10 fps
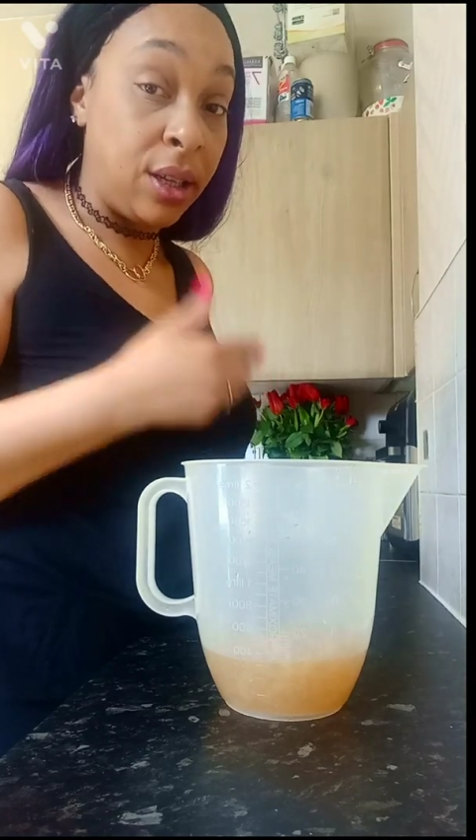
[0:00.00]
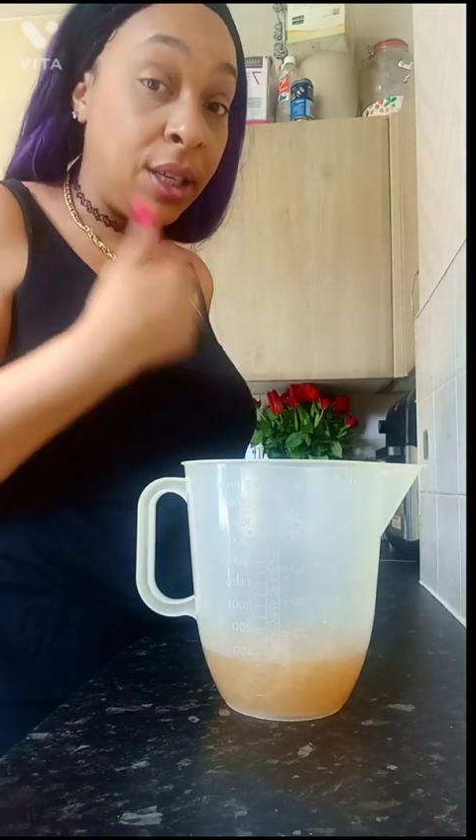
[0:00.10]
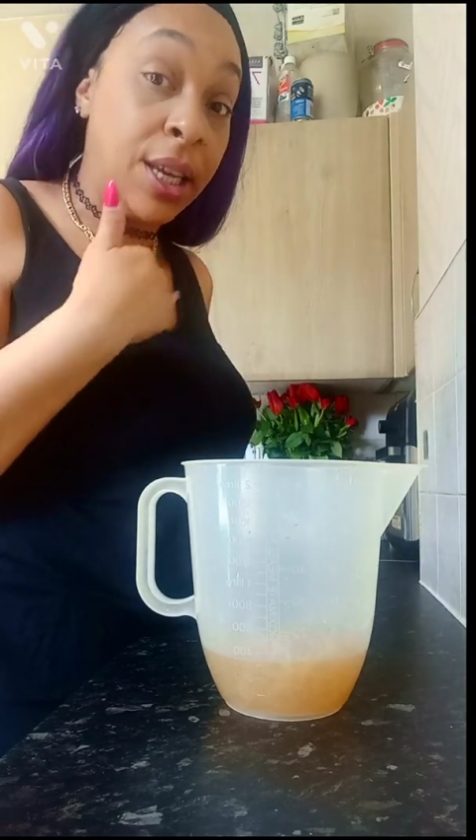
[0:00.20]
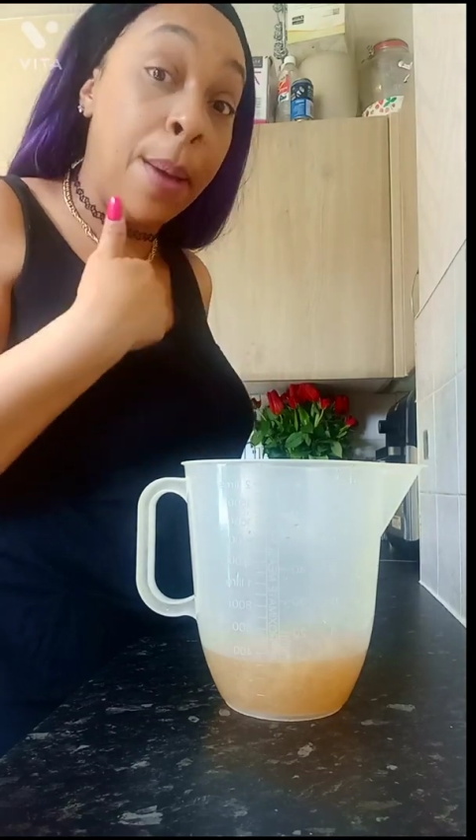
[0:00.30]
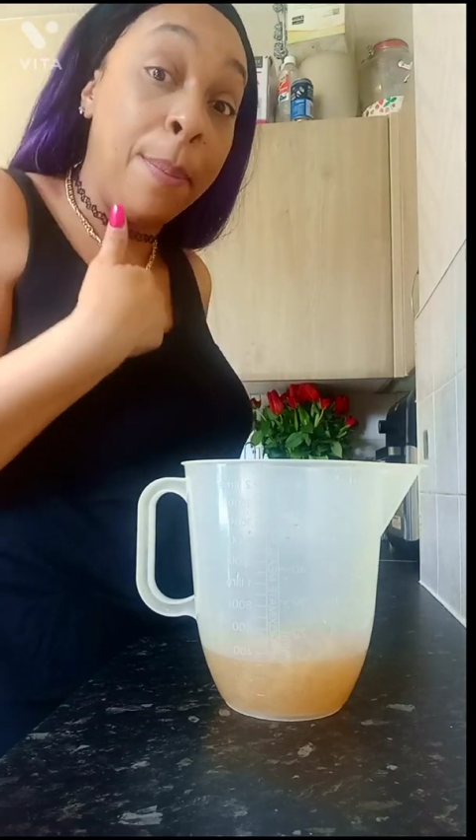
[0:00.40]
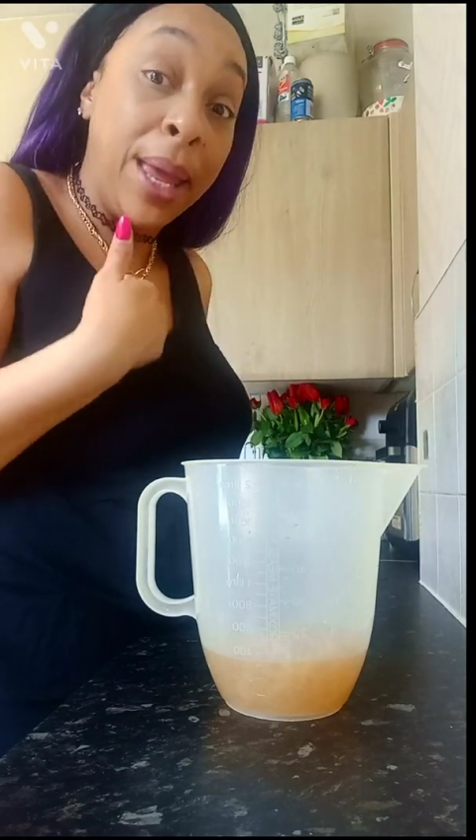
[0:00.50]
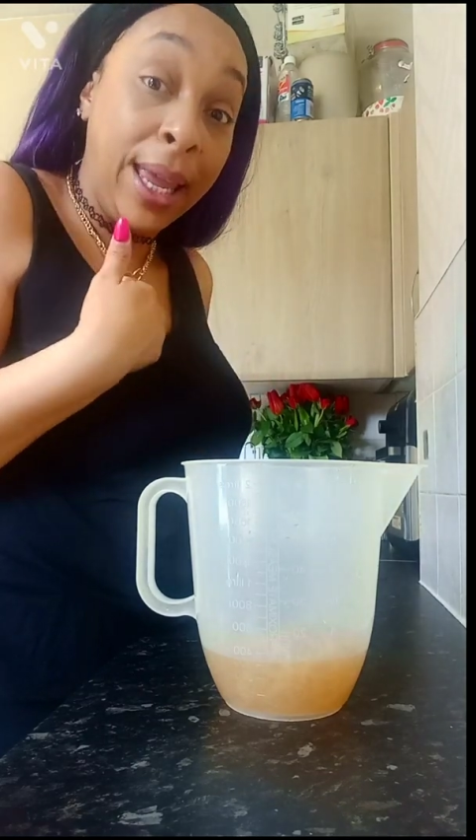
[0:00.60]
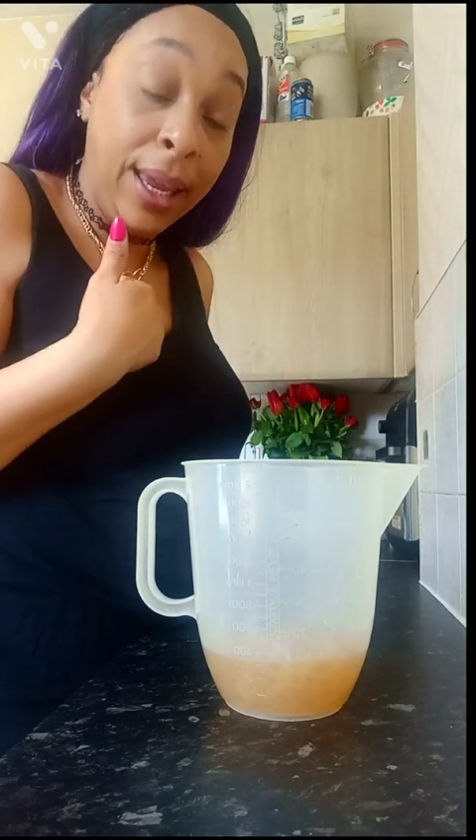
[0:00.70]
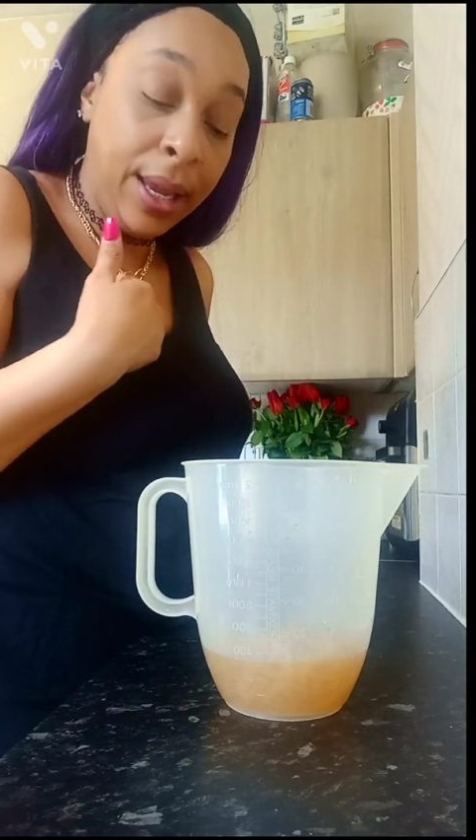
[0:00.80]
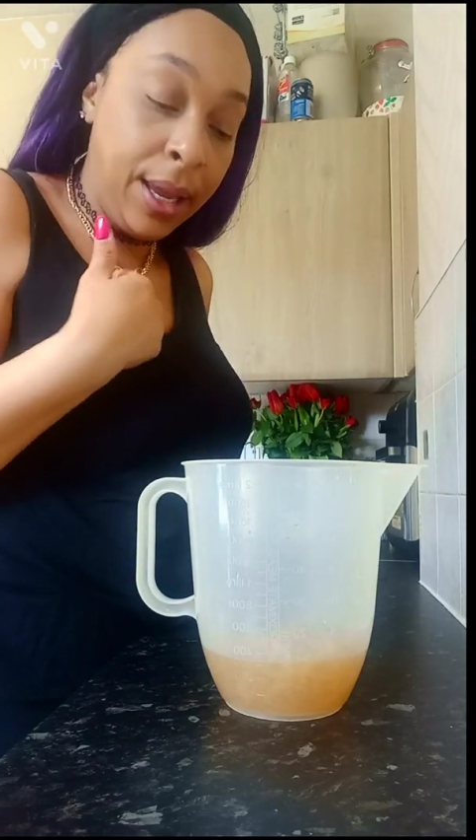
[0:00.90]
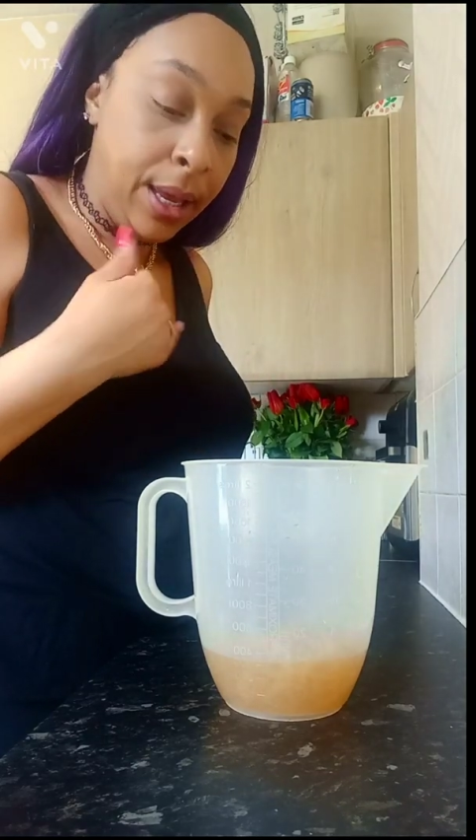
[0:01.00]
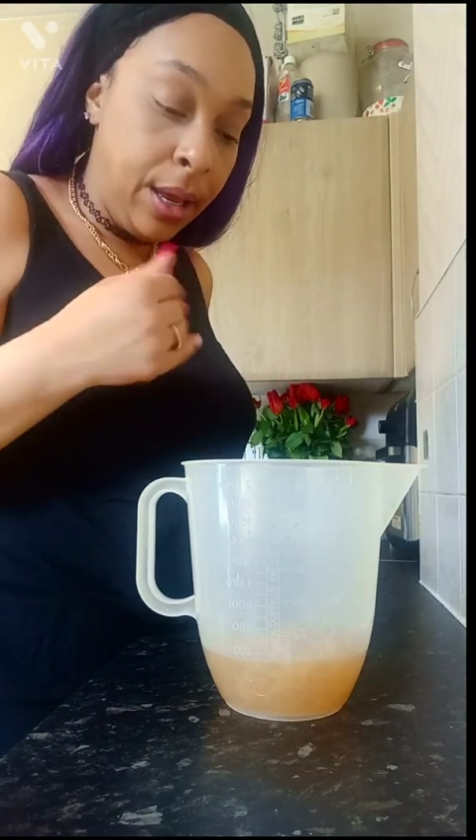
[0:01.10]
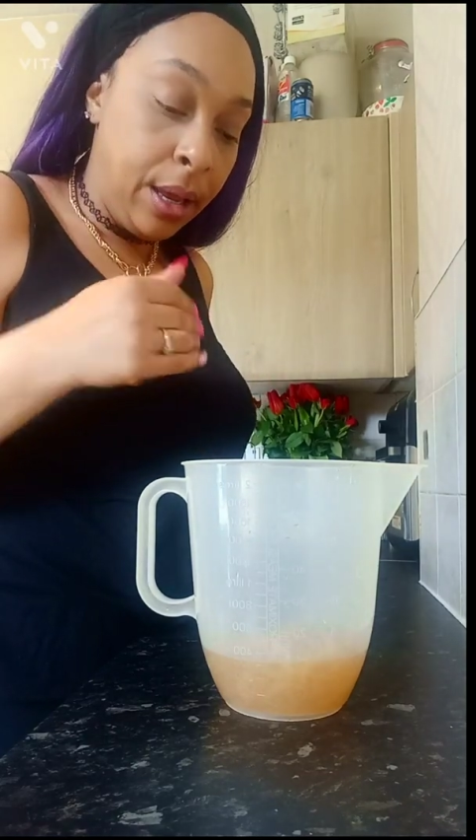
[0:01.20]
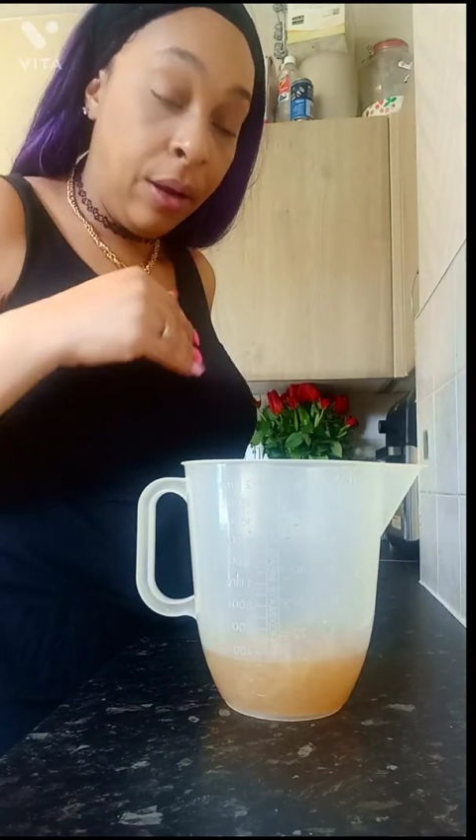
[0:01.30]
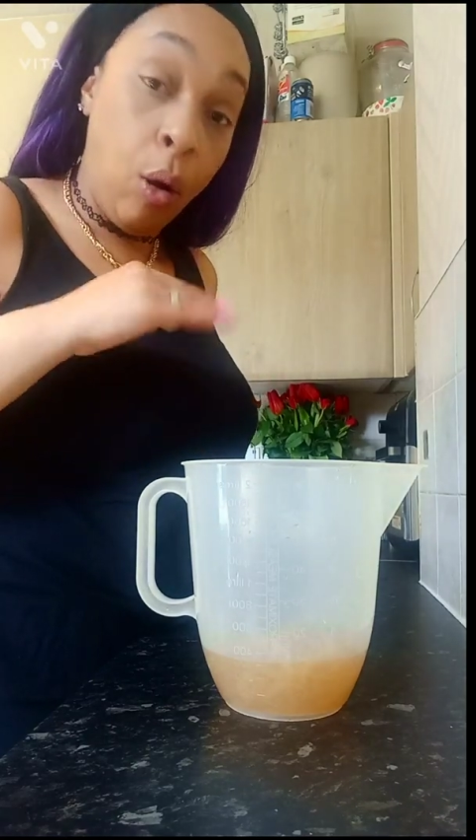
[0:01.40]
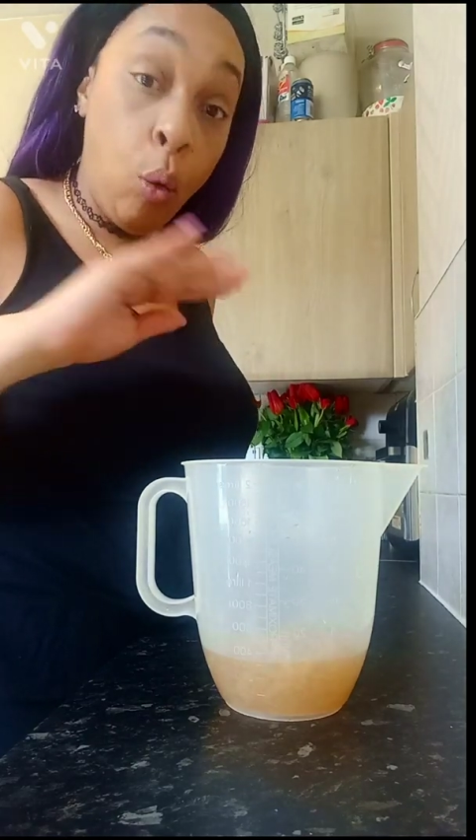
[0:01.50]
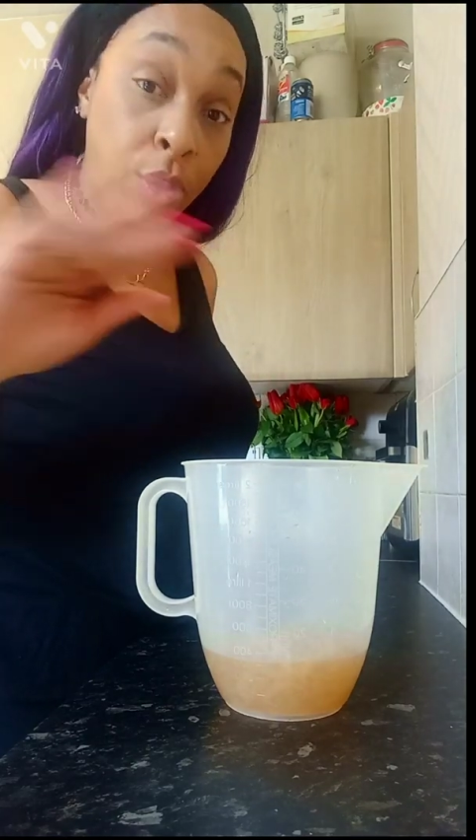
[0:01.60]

To me, all